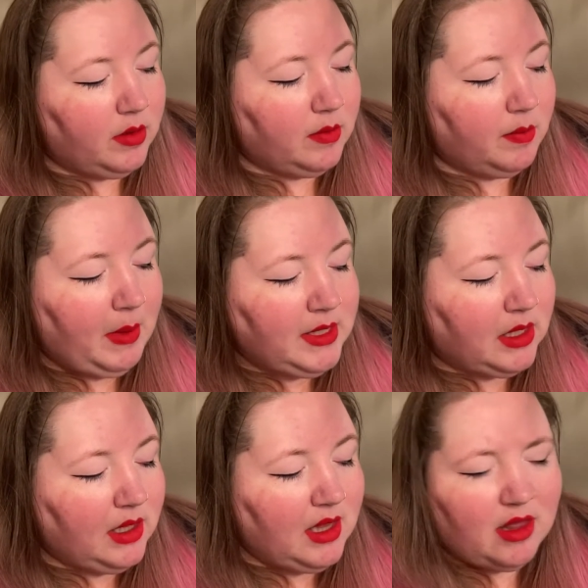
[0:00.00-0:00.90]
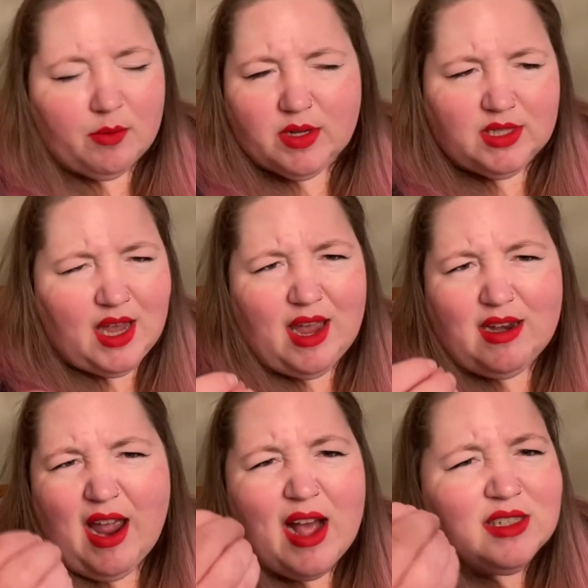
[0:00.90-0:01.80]
Basically that there was
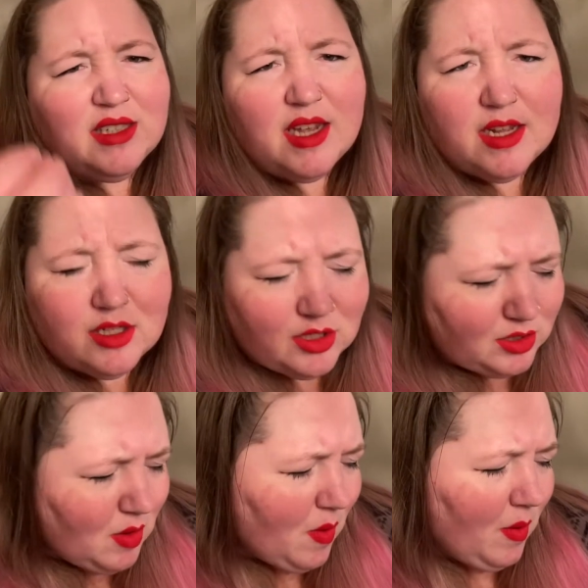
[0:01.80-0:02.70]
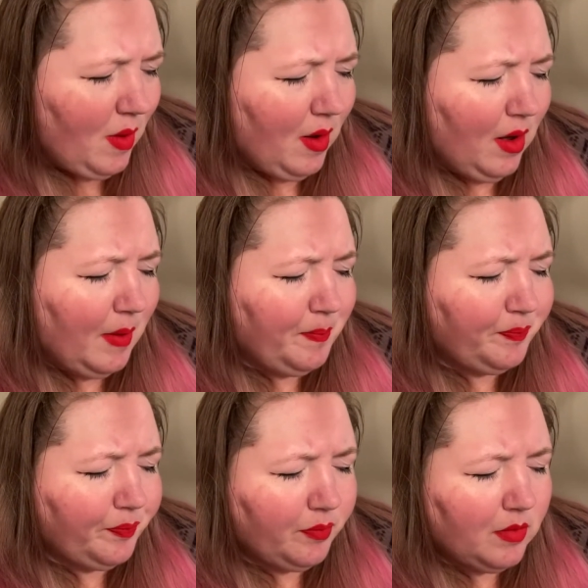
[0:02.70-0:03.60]
an essence or
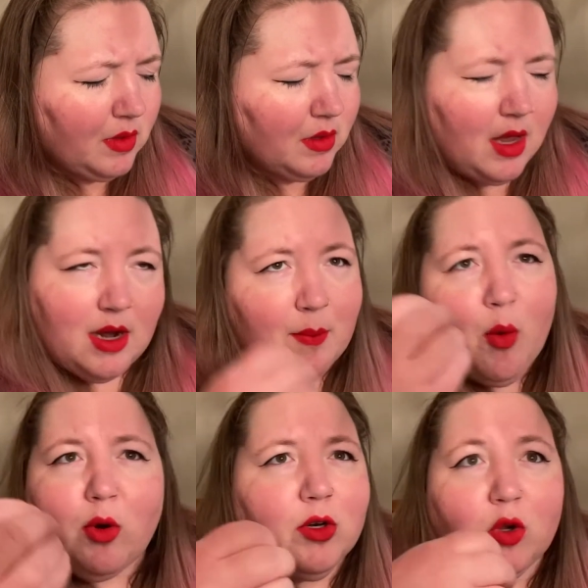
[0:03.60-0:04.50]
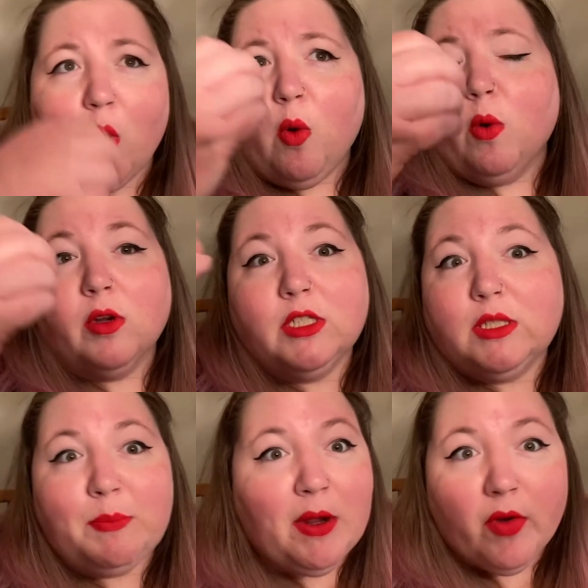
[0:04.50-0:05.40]
an important core
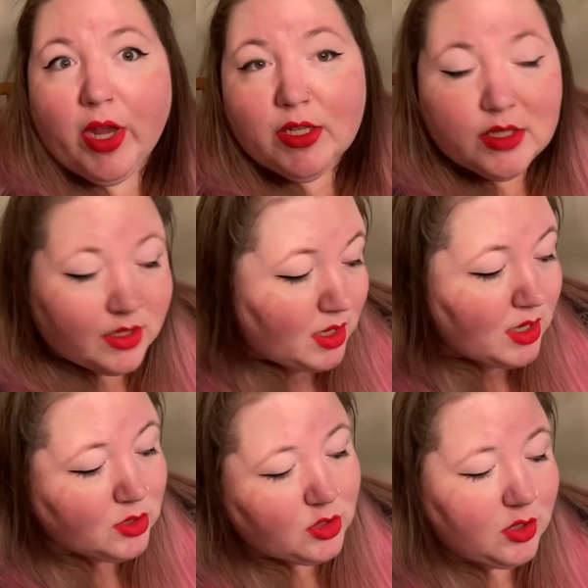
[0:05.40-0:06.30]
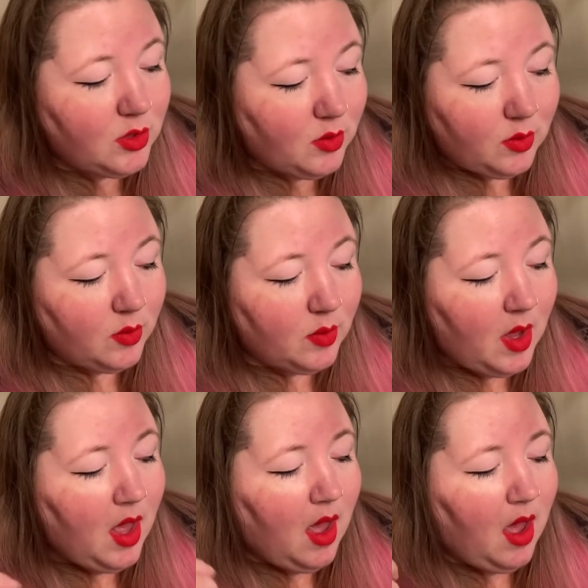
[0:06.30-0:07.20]
spirit to
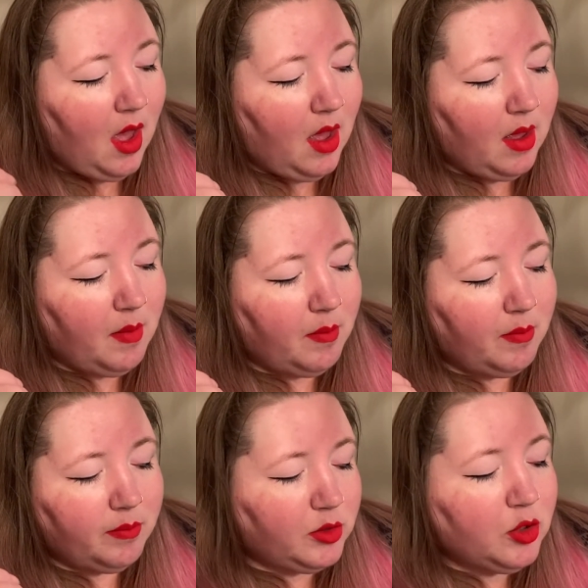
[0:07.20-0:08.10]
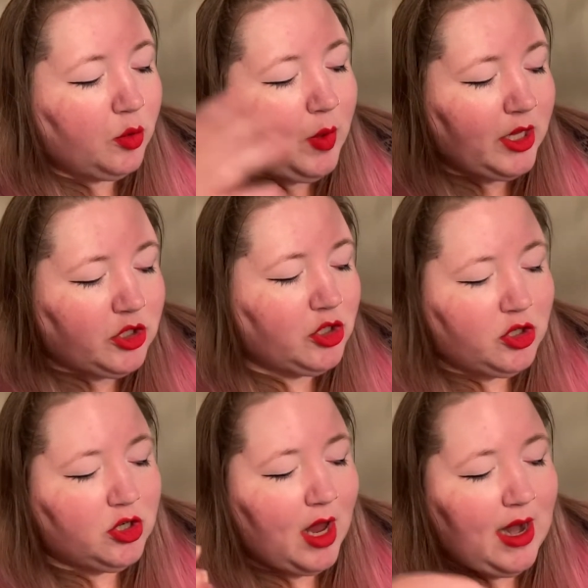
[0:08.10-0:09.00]

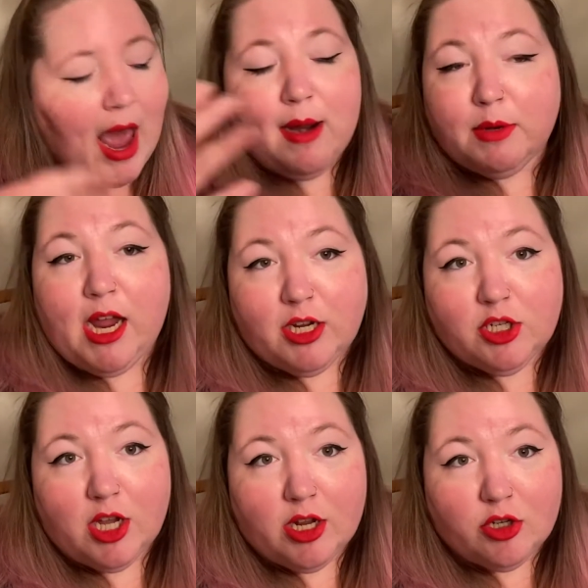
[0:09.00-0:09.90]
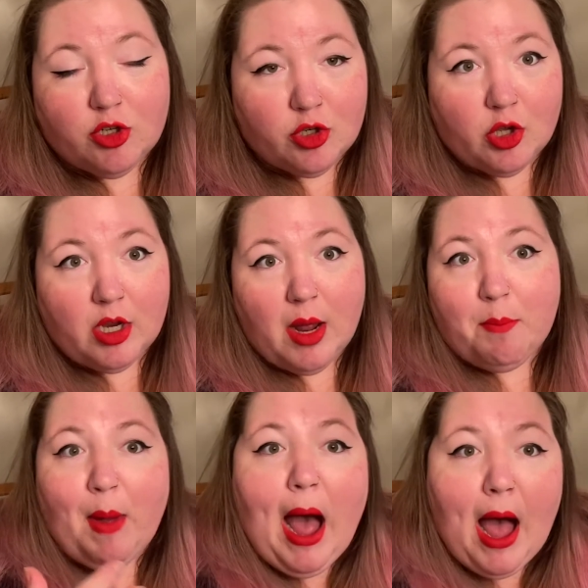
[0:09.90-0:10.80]
which an adaptation should
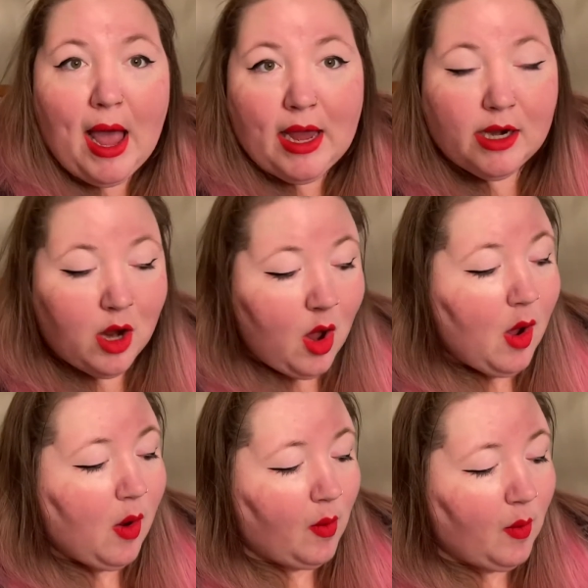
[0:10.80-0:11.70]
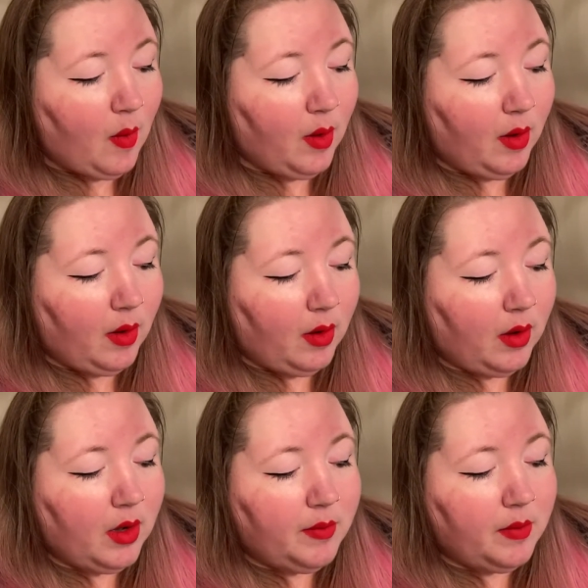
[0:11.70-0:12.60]
abide or